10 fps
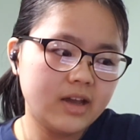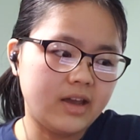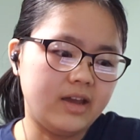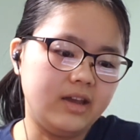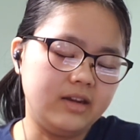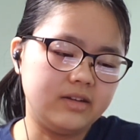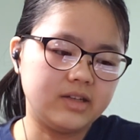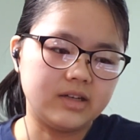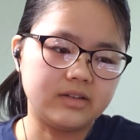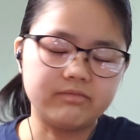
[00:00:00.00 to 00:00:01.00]
and
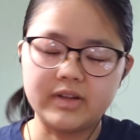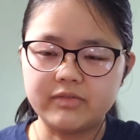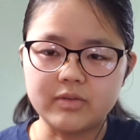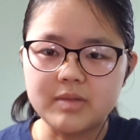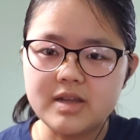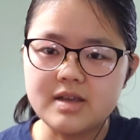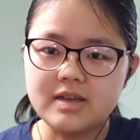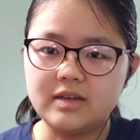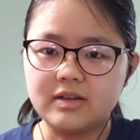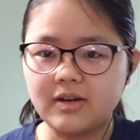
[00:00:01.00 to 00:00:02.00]
like for me
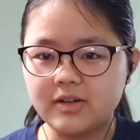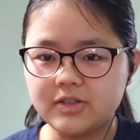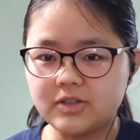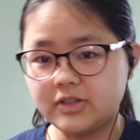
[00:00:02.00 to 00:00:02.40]
in college,